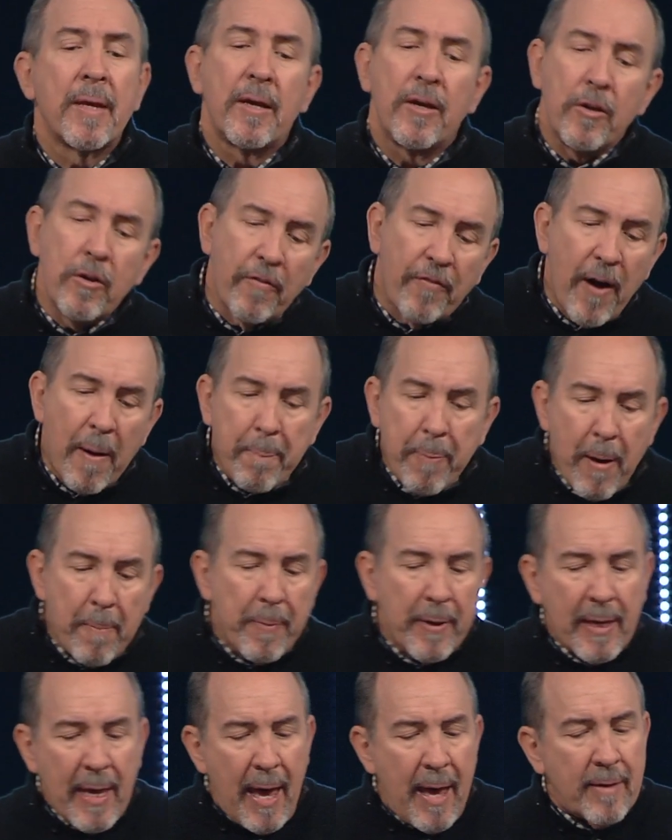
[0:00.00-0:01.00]
You know, if I'm
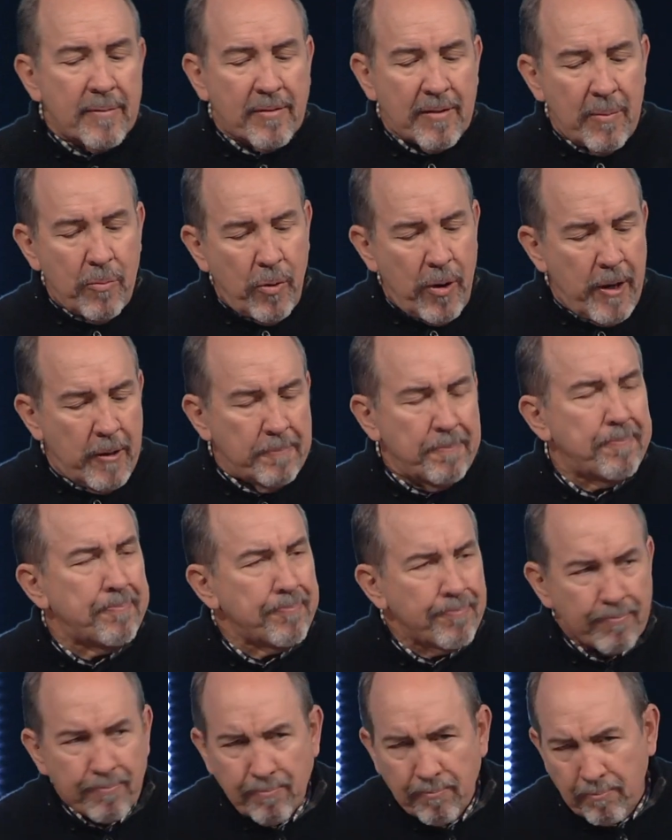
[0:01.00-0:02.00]
pumping gas somewhere
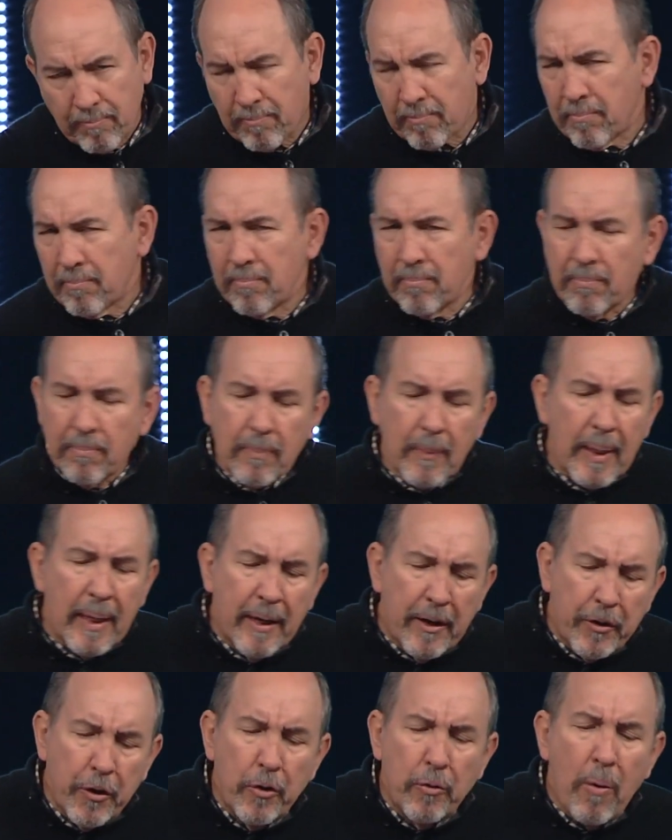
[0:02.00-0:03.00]

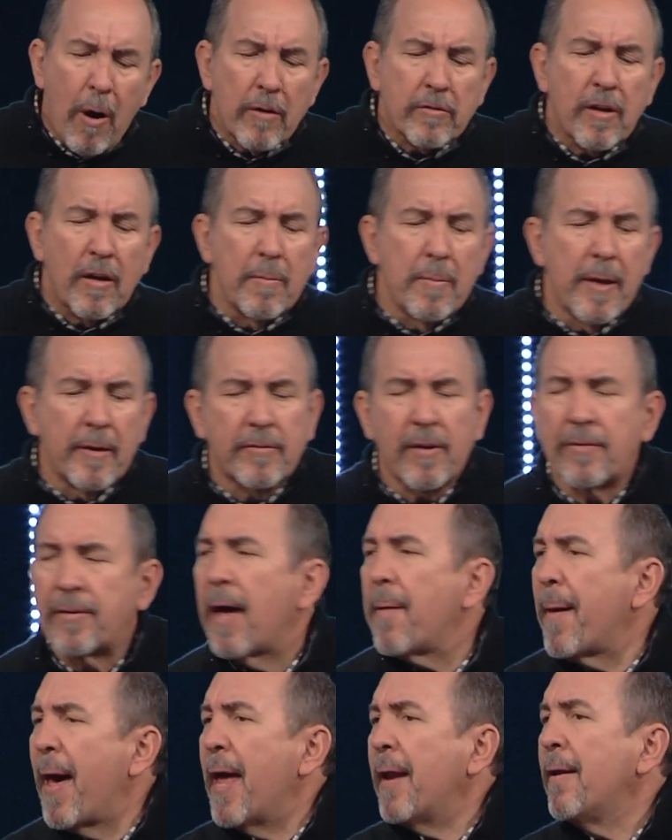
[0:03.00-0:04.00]
and a dude walks up to me and says,
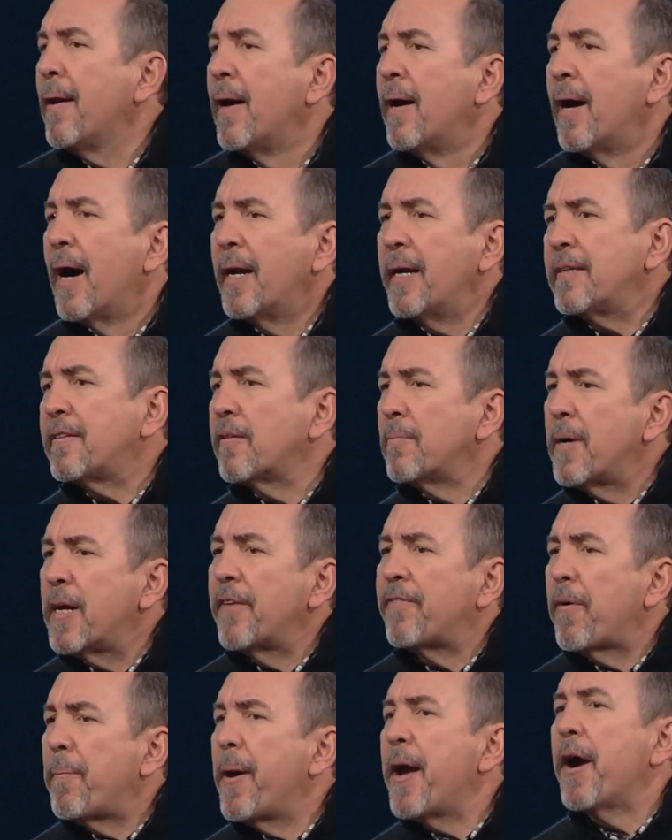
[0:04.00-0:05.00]
hey, man, I need some money
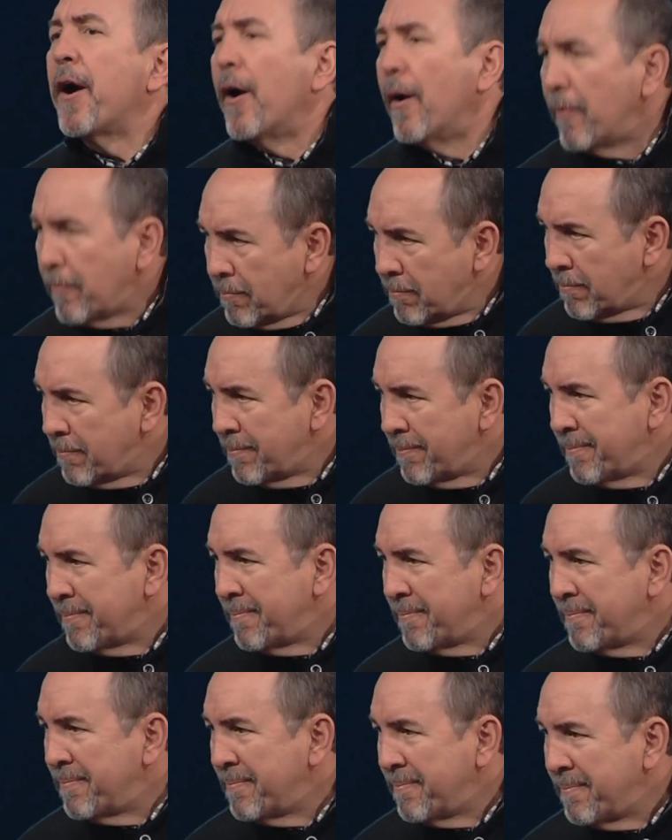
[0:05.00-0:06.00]
for beer.
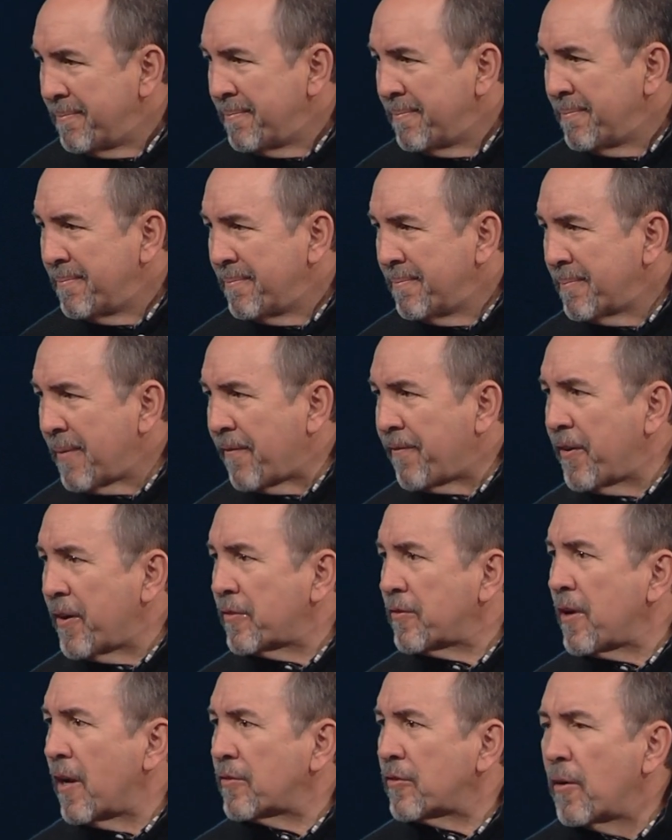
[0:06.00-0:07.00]
My
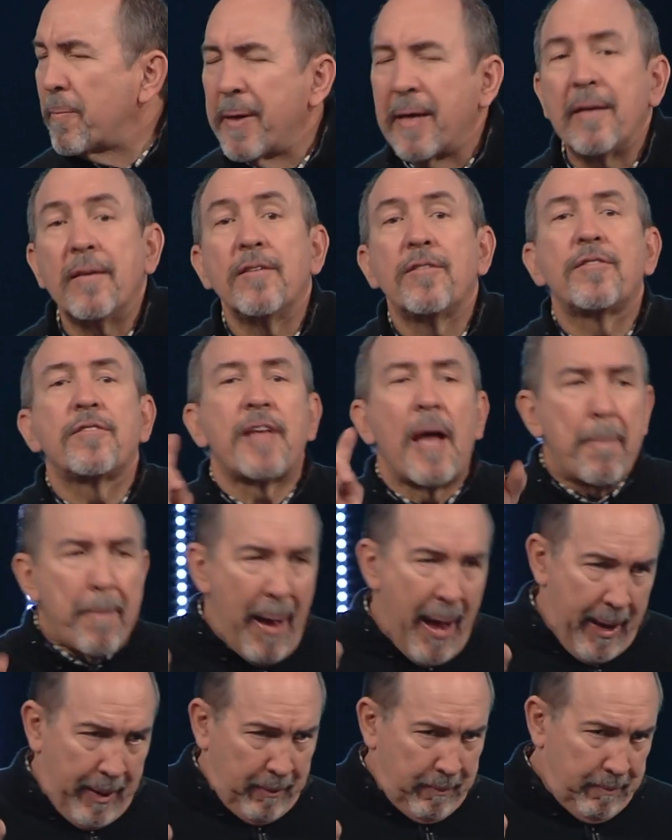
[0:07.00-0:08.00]
first thought's going to be, step
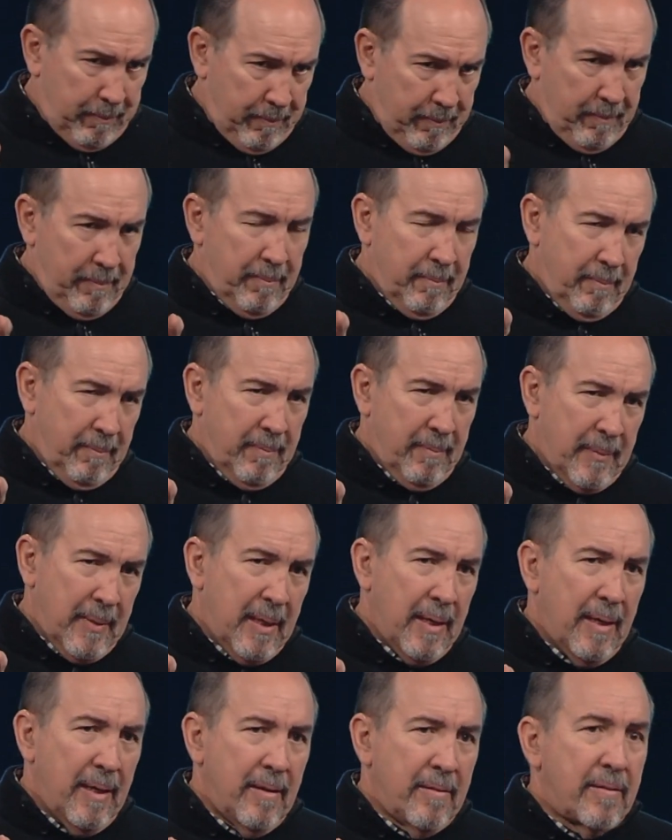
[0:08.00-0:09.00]
back.
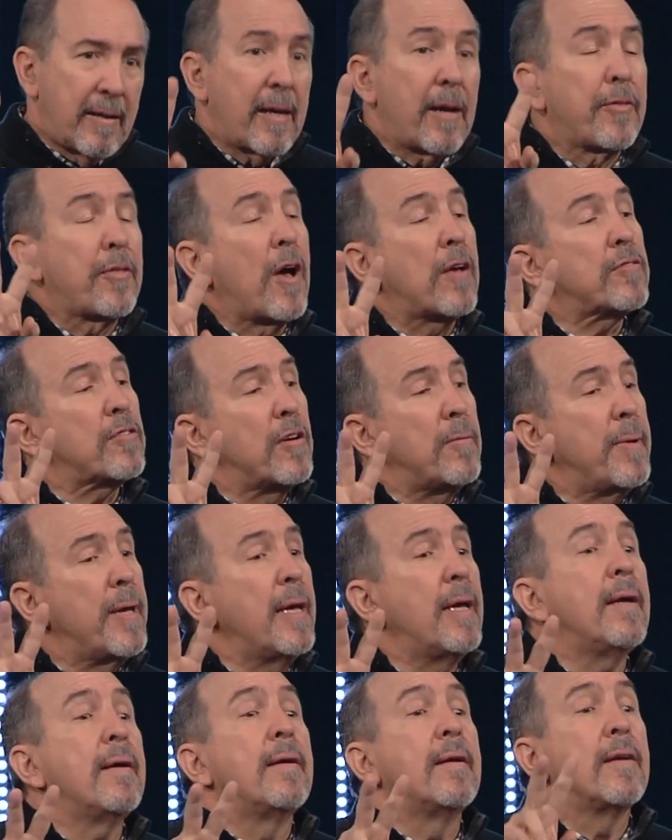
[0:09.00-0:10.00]
Second thought's going to
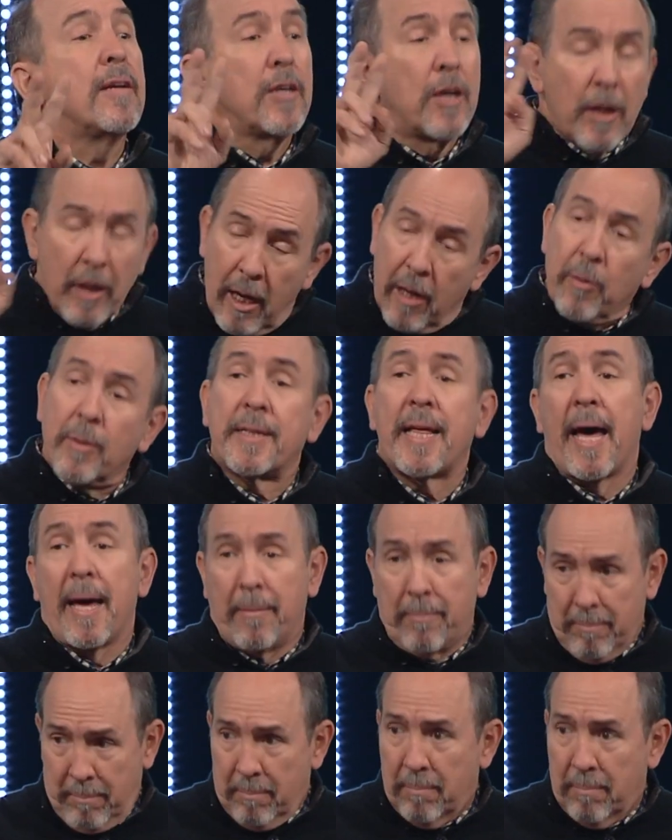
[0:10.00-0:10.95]
be, good luck with that.